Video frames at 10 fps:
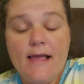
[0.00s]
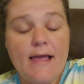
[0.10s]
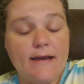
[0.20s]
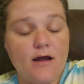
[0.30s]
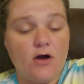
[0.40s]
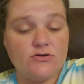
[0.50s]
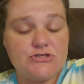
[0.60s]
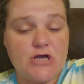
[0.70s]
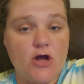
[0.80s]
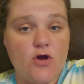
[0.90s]
And
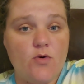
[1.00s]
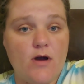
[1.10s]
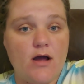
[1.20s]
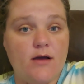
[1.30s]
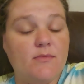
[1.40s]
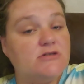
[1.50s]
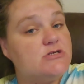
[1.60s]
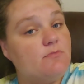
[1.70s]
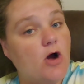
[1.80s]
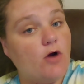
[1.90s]
also, um,
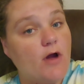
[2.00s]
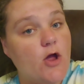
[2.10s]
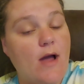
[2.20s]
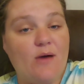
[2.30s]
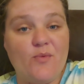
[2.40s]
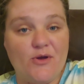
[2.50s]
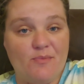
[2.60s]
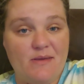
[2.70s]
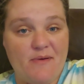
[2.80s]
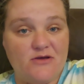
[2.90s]
tomorrow I will
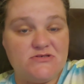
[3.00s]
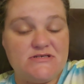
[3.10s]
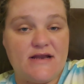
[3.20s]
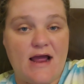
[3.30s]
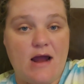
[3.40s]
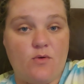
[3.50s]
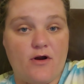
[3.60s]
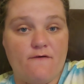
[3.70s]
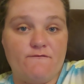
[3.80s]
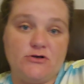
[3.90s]
be posting
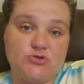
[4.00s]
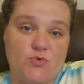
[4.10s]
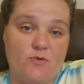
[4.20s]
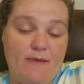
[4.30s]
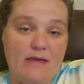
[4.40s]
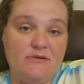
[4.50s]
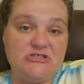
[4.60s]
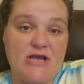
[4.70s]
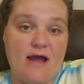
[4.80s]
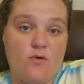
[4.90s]
our virtual baby
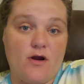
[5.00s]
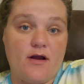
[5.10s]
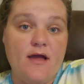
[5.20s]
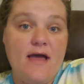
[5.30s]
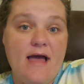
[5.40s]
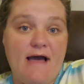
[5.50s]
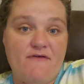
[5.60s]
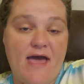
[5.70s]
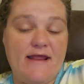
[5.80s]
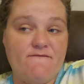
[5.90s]
shower. I've
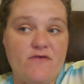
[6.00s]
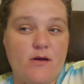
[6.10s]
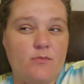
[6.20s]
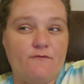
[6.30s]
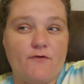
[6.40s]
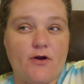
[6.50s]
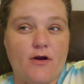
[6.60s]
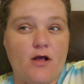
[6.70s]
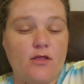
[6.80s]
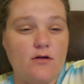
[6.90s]
had it filmed for
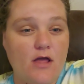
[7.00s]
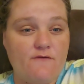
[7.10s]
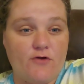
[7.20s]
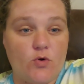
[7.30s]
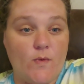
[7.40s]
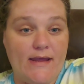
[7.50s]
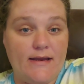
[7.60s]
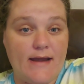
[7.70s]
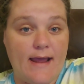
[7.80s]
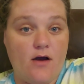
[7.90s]
a little over a week
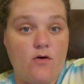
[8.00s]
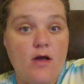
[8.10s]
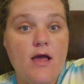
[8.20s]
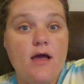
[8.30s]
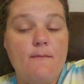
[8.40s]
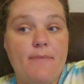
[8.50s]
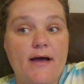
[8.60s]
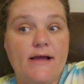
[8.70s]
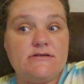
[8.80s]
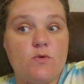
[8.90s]
now,
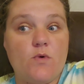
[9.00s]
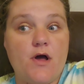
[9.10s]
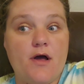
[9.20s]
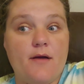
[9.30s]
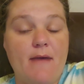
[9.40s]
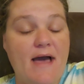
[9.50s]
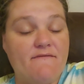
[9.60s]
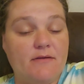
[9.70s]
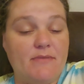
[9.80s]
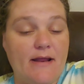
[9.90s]
but um, I
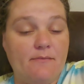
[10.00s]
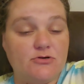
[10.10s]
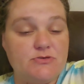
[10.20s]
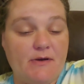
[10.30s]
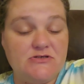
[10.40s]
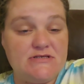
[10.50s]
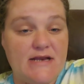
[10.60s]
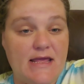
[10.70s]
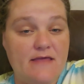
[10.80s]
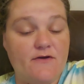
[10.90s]
haven't been able to post it
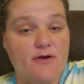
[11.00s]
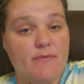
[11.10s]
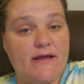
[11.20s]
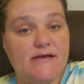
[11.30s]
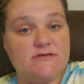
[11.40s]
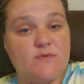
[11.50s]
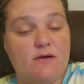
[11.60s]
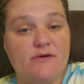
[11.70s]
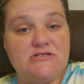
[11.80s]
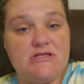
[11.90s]
either because when I
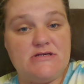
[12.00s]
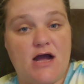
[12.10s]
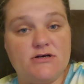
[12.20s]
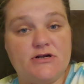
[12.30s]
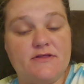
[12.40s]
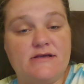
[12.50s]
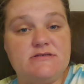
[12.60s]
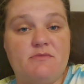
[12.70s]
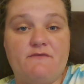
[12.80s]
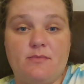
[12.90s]
went to the doctor, they
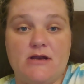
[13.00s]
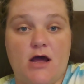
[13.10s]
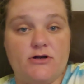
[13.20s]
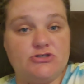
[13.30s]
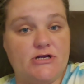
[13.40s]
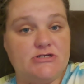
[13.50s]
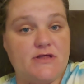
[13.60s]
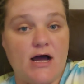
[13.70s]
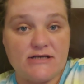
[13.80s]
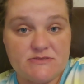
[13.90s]
sent me from the doctor straight to the
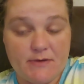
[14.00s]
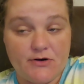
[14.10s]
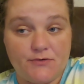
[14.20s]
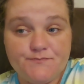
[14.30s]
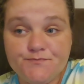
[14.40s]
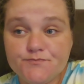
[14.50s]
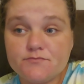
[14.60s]
hospital.